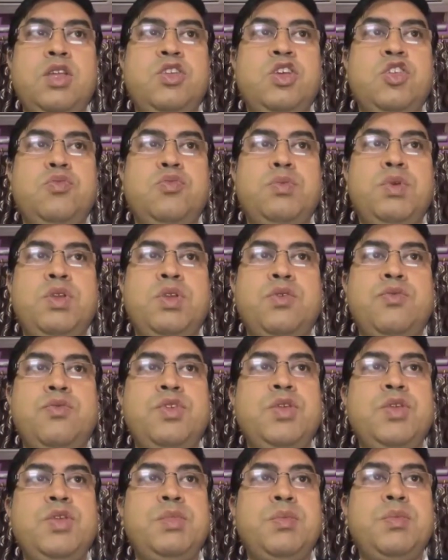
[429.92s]
Adjustment
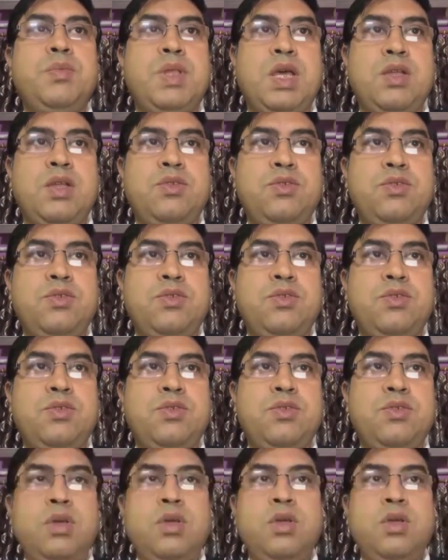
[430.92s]
of treatment plans.
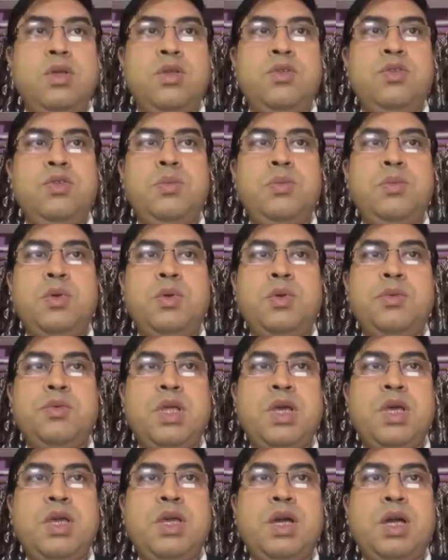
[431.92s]

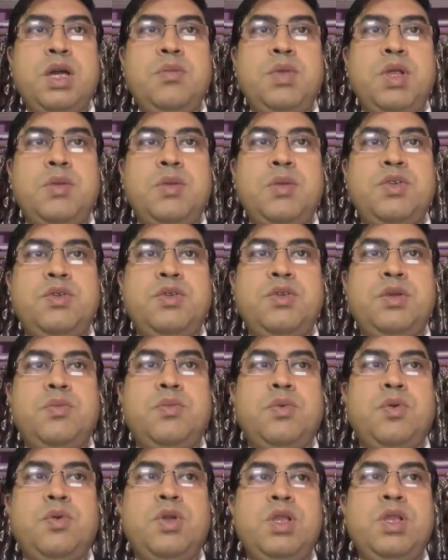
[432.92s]
Symptoms like high blood
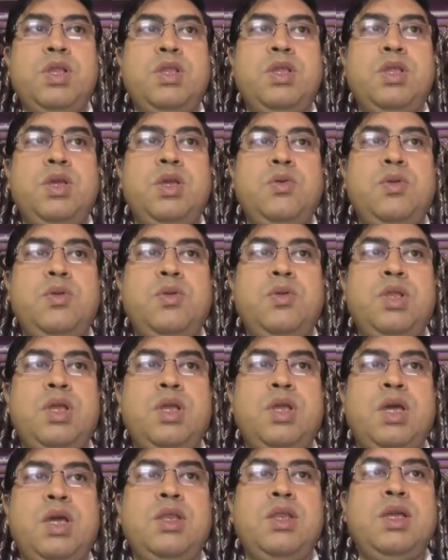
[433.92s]
pressure, protein in the
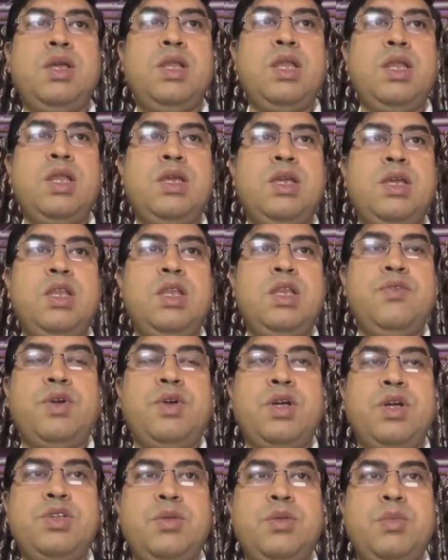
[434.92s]
urine, and declining kidney
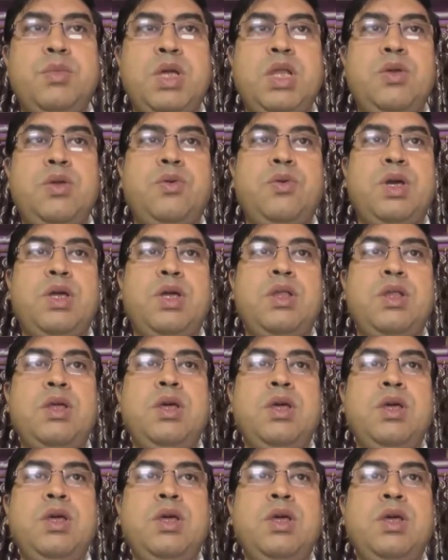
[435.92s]
function may require
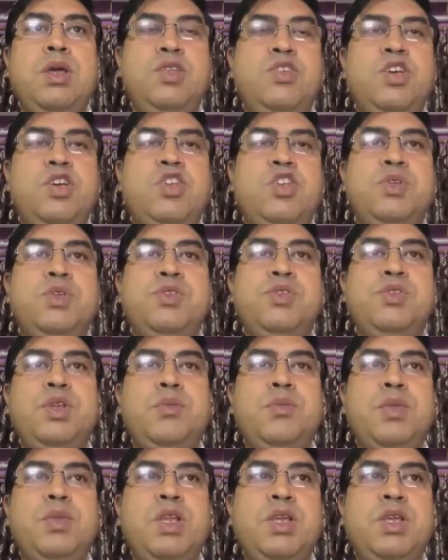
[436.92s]

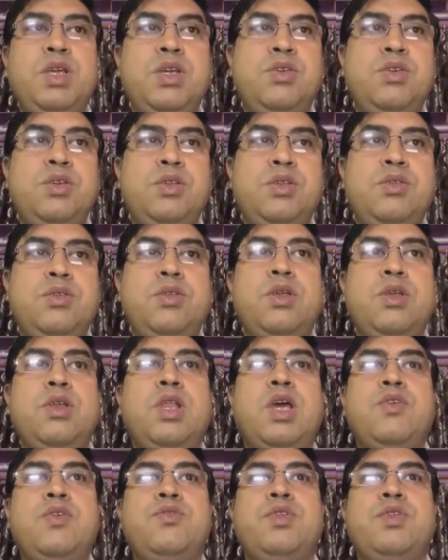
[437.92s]
adjustments in medications
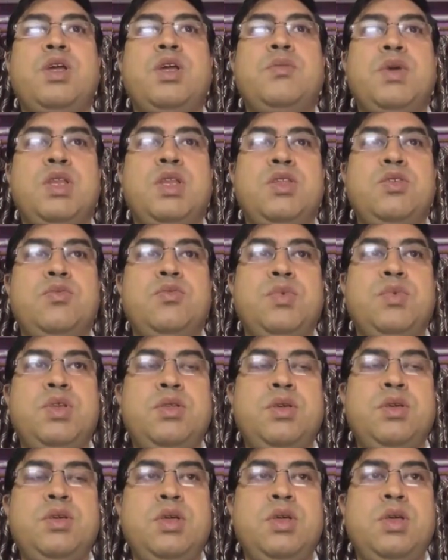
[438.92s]
and lifestyle management.
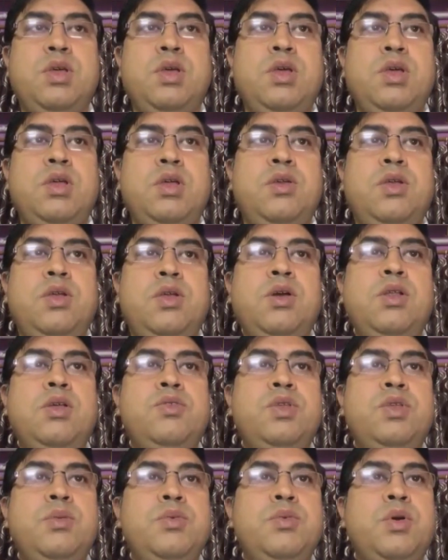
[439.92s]

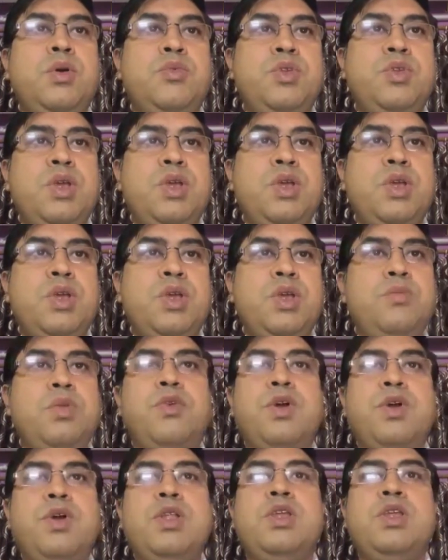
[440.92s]
Regular symptom checks
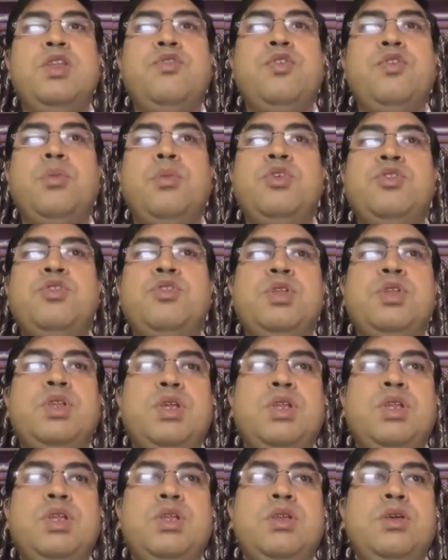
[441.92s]
provide the
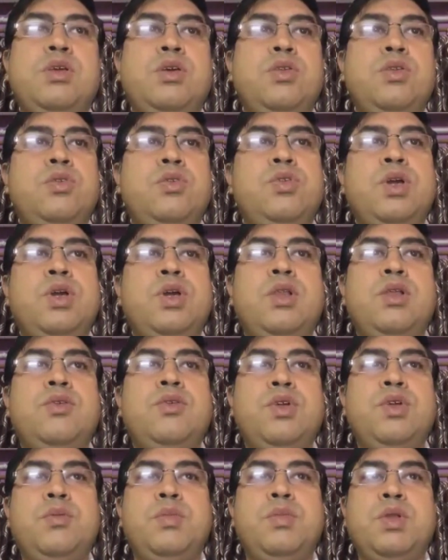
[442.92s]
information needed to
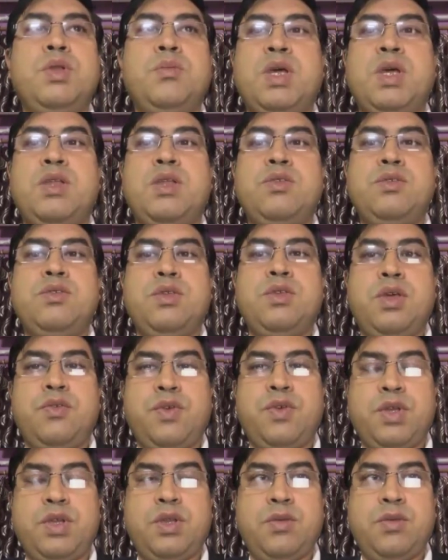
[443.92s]
tailor treatment plans
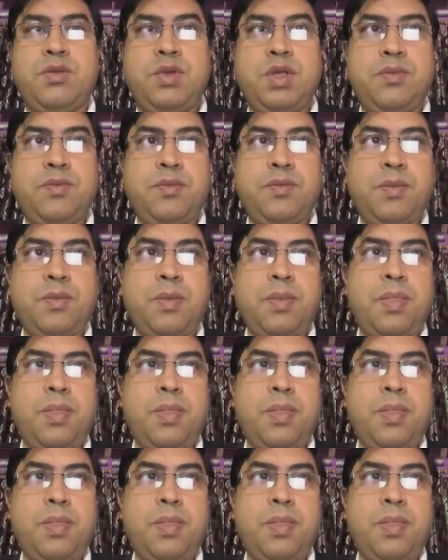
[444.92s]
effectively.